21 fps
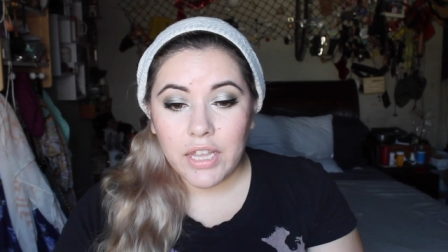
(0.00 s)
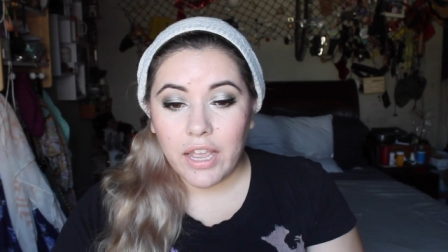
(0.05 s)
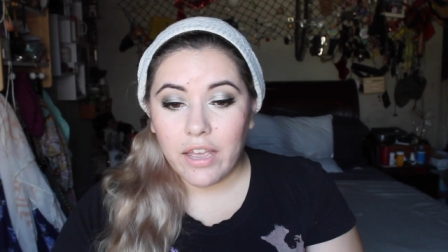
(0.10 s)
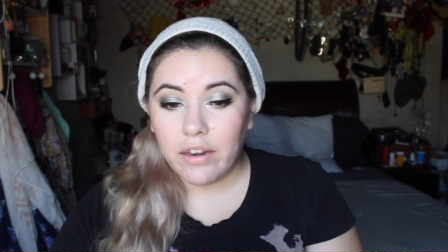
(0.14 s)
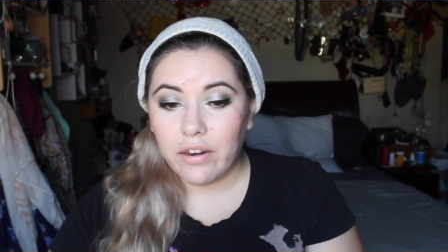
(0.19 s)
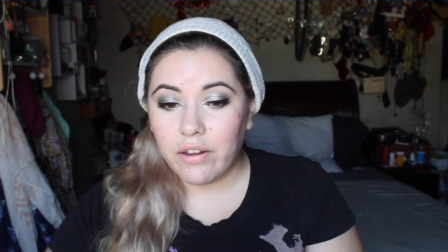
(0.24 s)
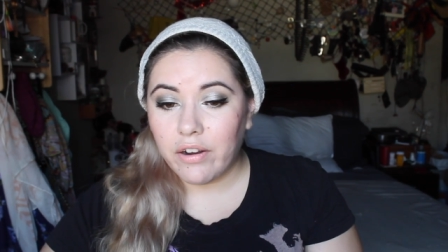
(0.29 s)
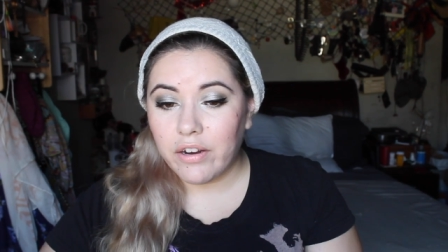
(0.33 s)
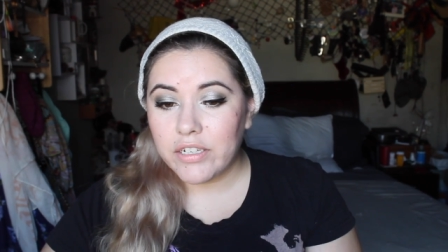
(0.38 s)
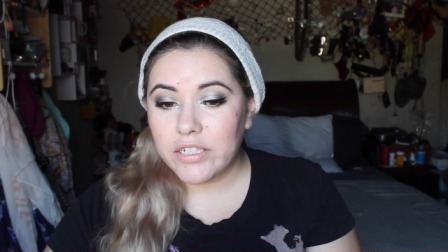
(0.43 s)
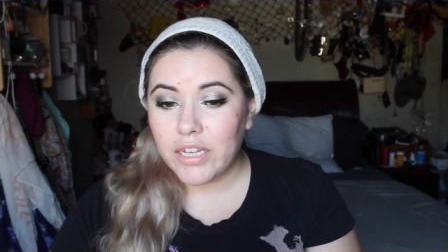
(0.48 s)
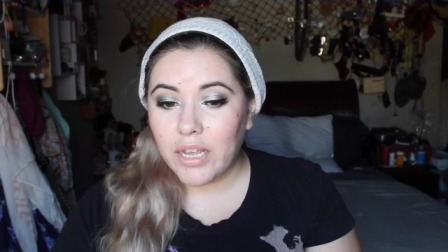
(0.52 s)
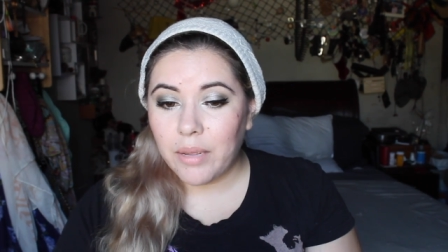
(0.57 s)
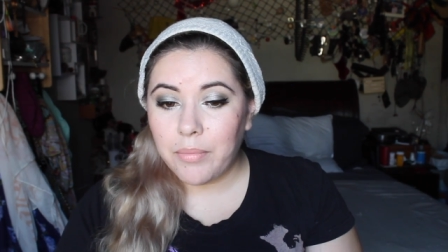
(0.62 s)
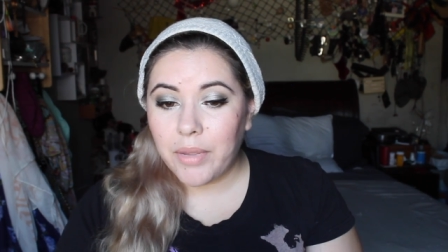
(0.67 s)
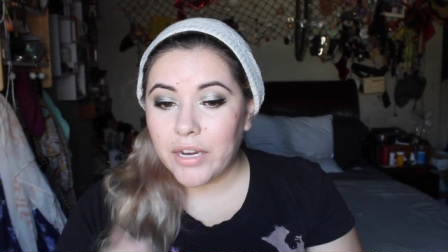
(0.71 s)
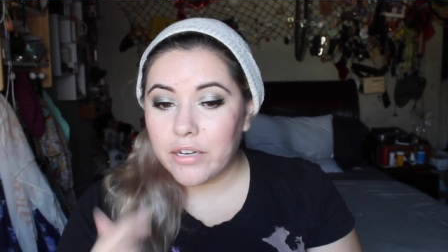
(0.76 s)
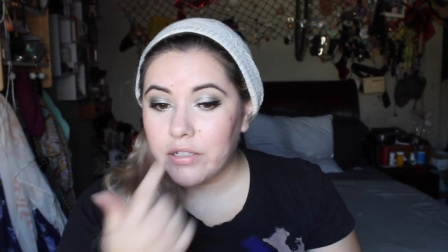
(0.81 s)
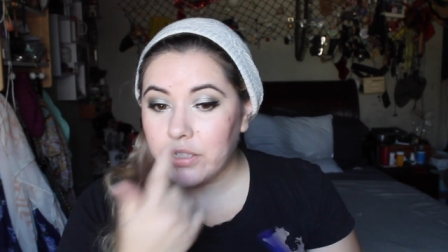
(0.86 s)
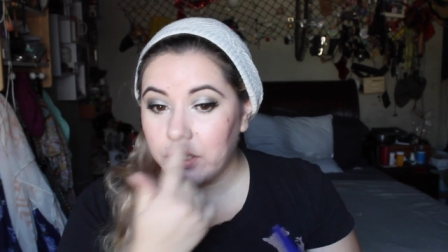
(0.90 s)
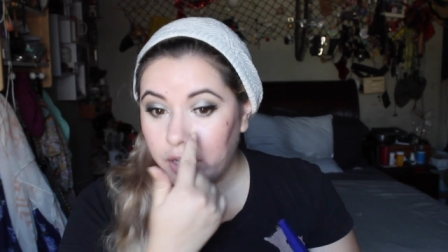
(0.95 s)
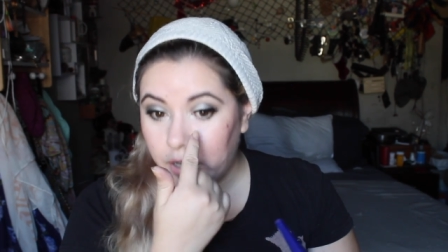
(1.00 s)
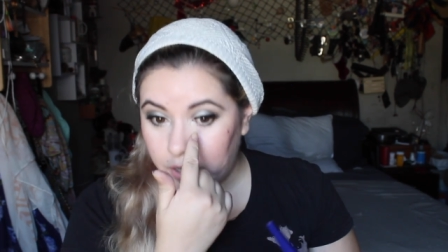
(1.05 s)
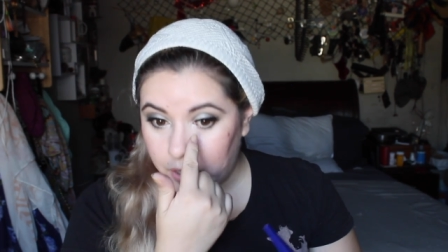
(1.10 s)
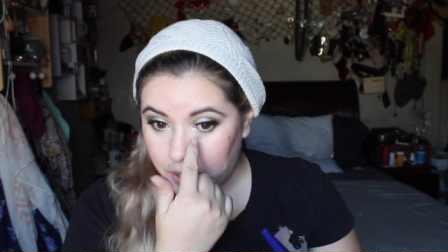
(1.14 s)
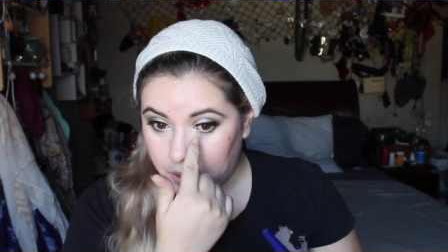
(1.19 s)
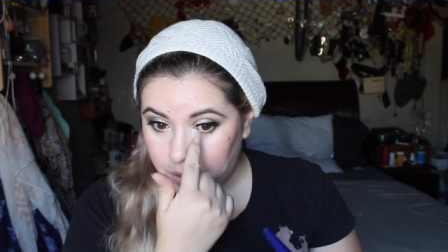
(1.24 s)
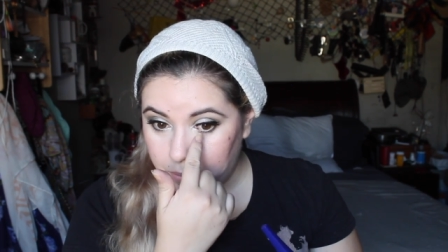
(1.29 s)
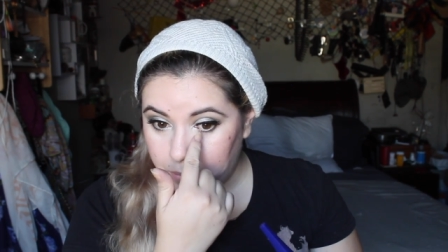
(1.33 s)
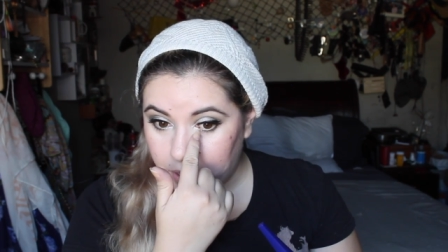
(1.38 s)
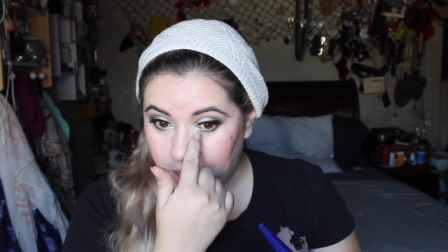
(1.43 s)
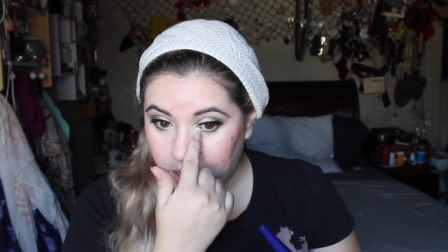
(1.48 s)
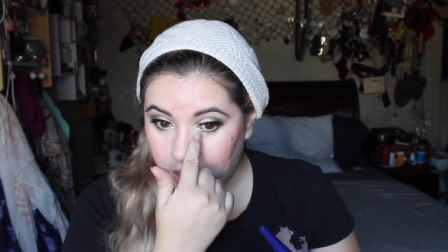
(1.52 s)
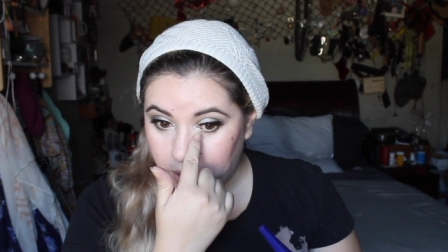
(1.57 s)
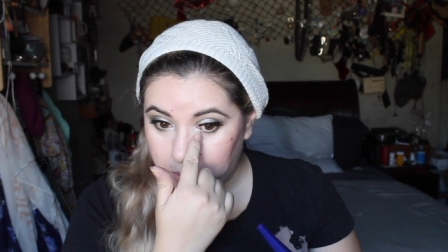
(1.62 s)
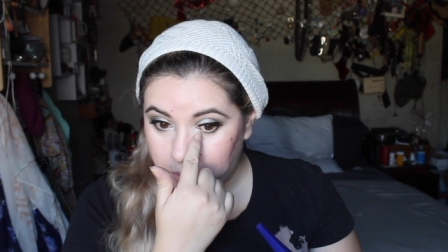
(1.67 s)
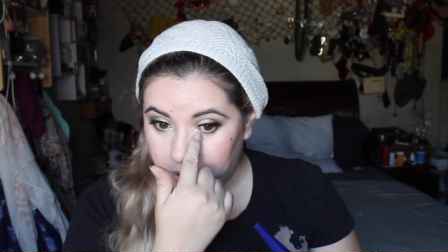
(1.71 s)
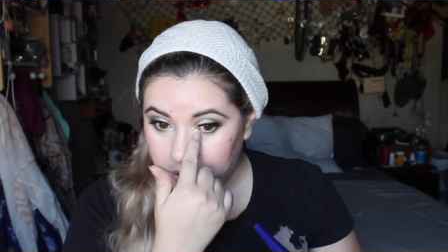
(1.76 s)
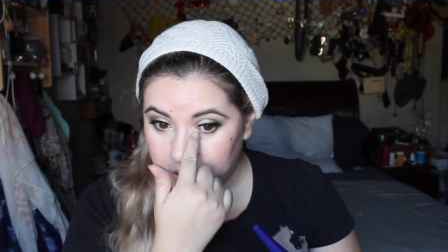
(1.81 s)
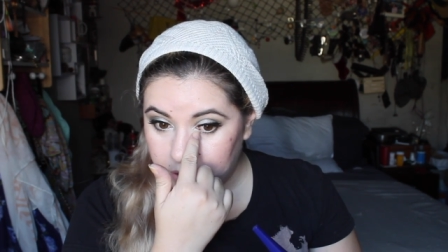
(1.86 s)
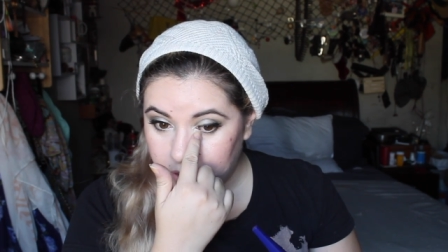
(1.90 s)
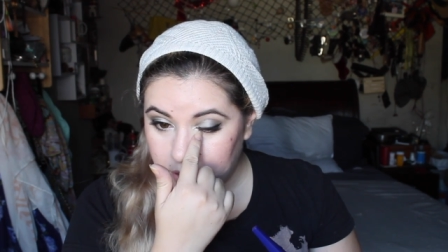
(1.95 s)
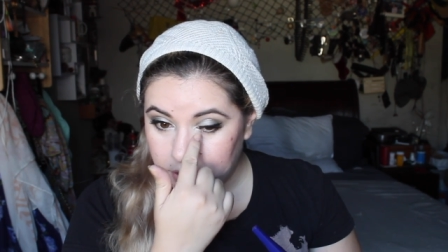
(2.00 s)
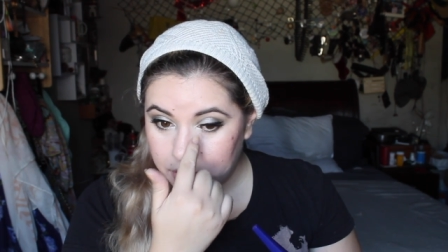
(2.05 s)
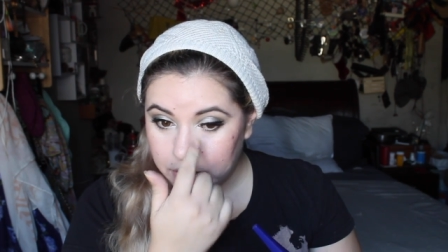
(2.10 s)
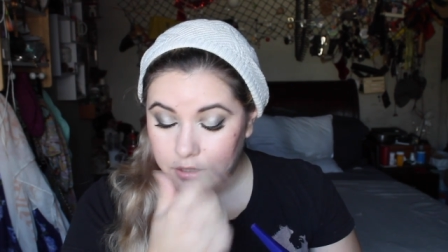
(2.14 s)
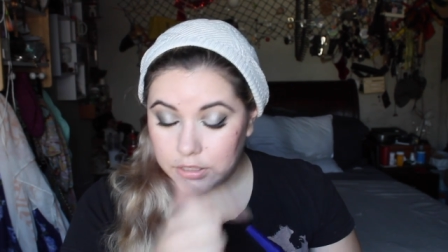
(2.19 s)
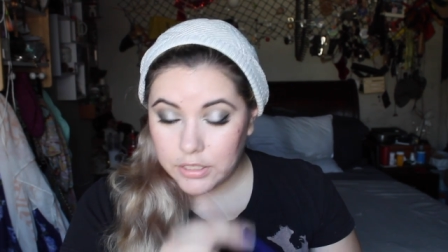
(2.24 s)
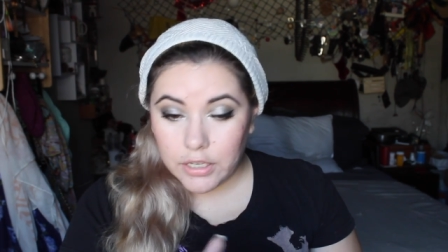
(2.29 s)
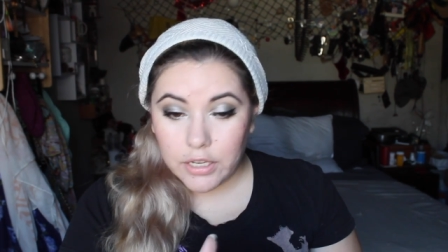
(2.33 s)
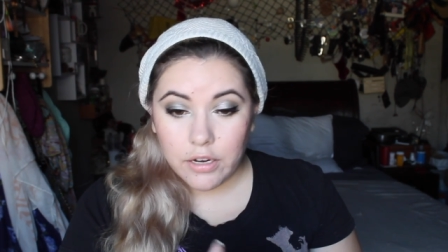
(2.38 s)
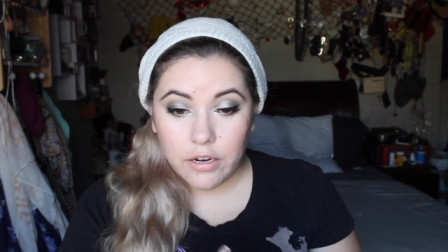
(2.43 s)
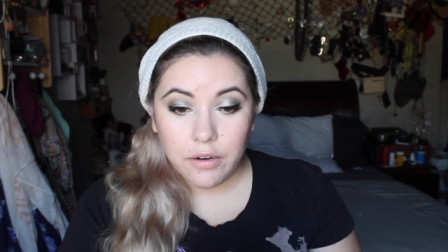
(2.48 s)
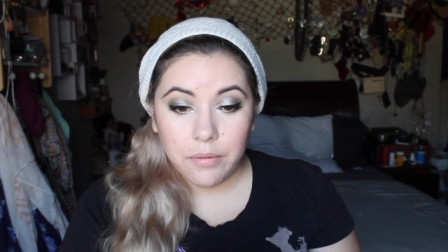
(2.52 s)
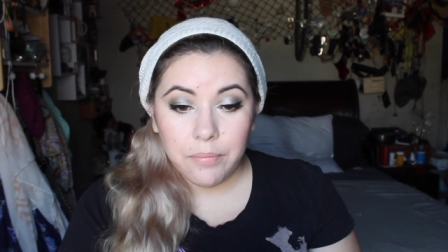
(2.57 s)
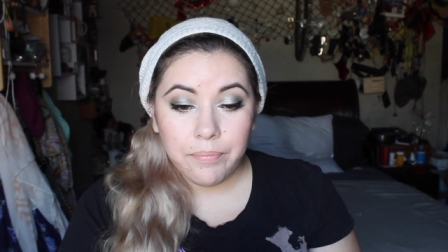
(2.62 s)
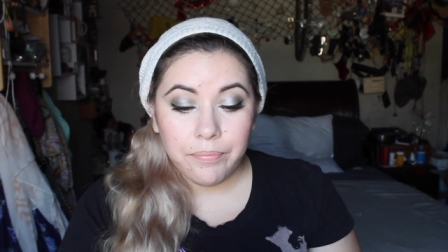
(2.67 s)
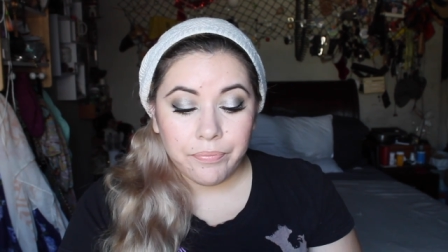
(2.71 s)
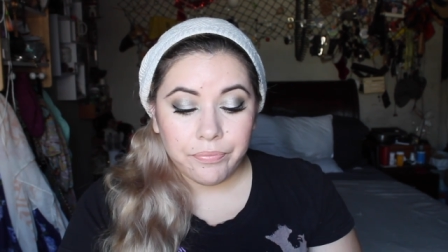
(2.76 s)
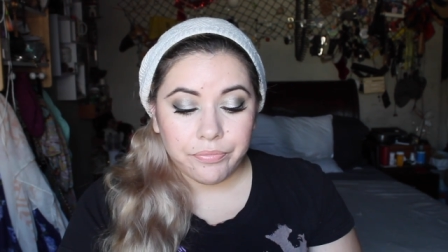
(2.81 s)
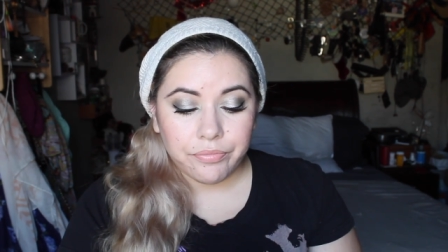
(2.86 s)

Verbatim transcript: I had a hard time. I actually got it in my eyeballs, you guys can see here.